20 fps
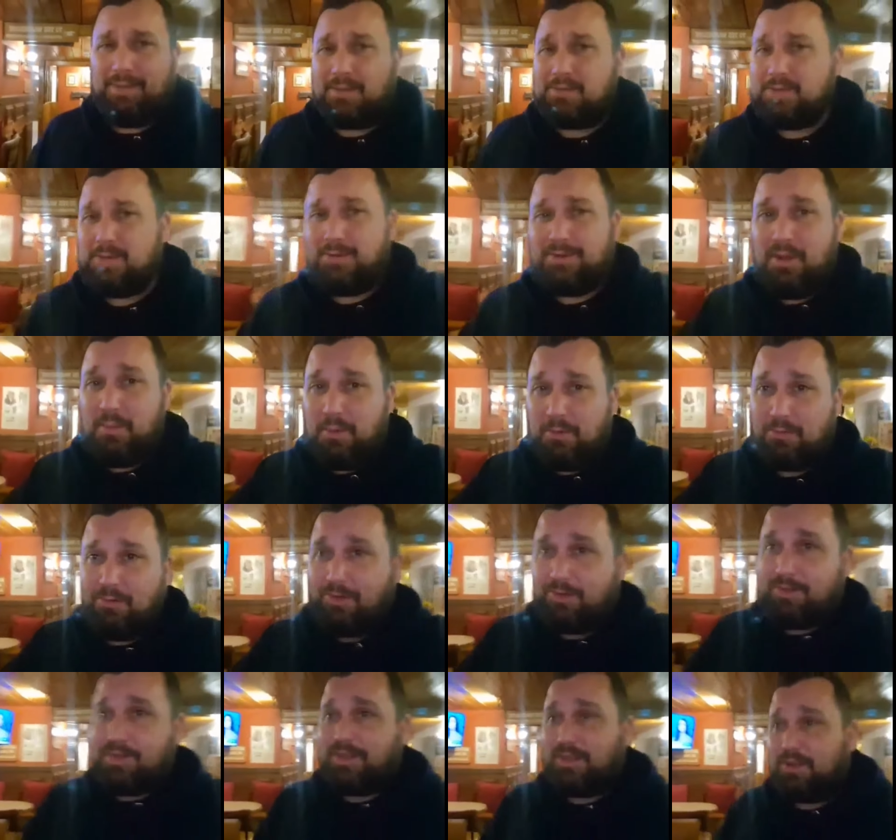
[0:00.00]
I'm sure I got more
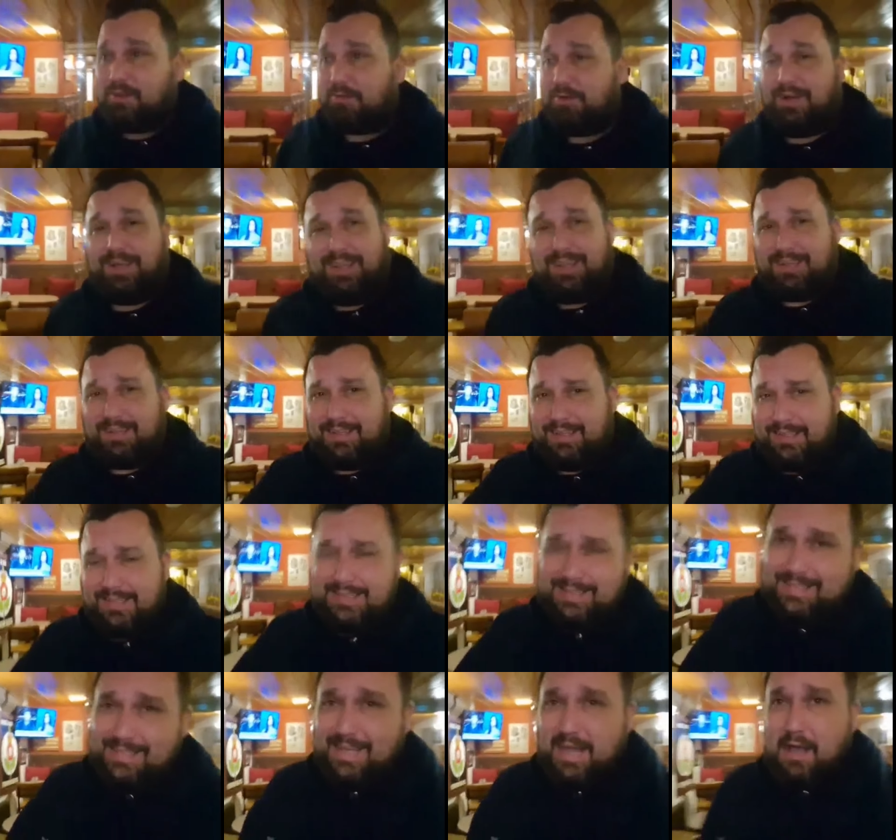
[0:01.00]
wrong than I got right. And
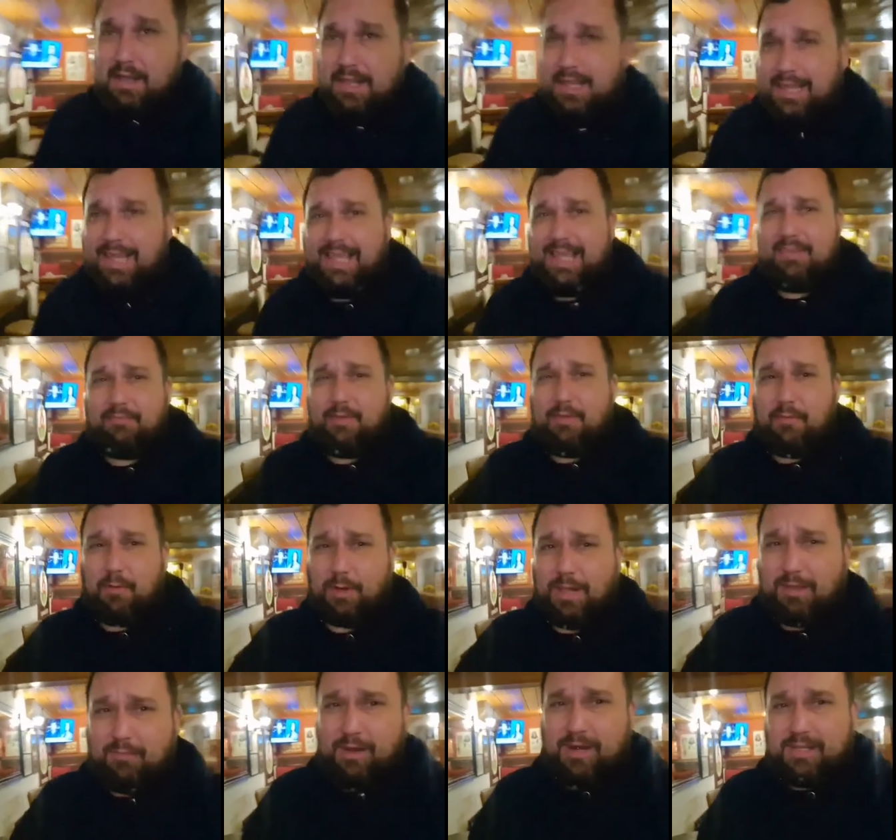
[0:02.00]
I'm going to leave
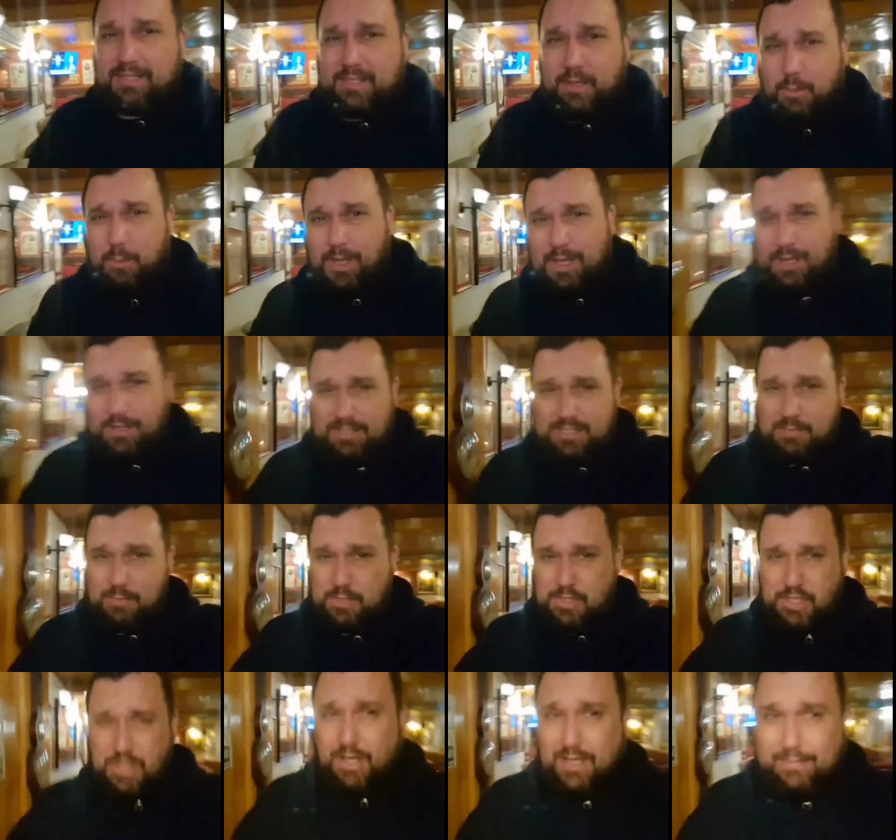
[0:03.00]
before they realise that all my answers
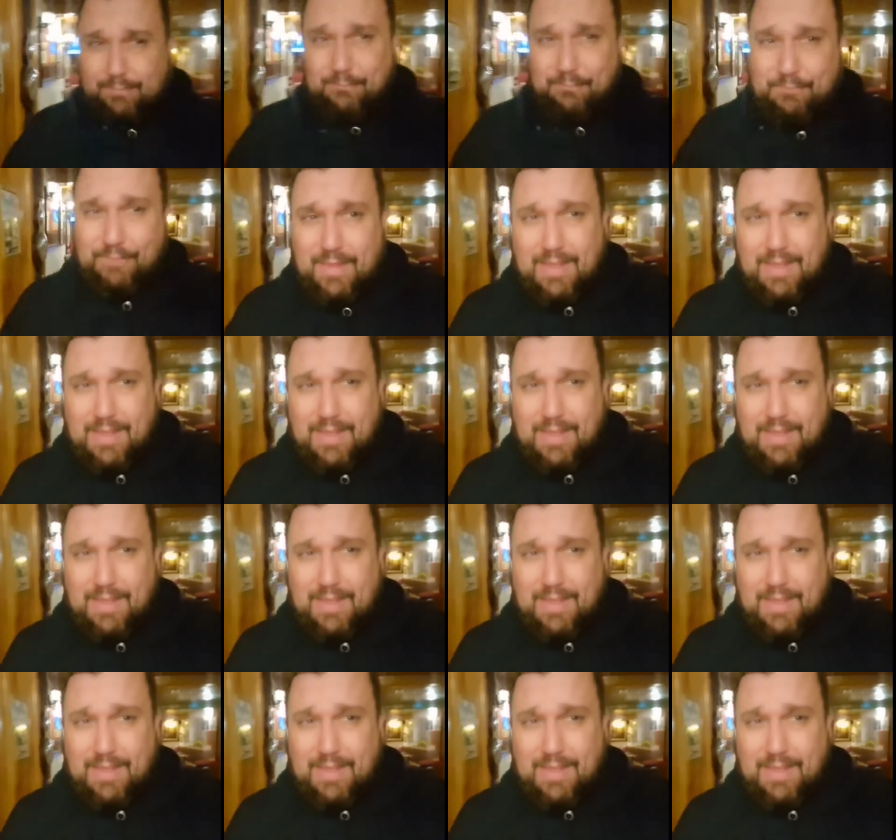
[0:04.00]
were shite.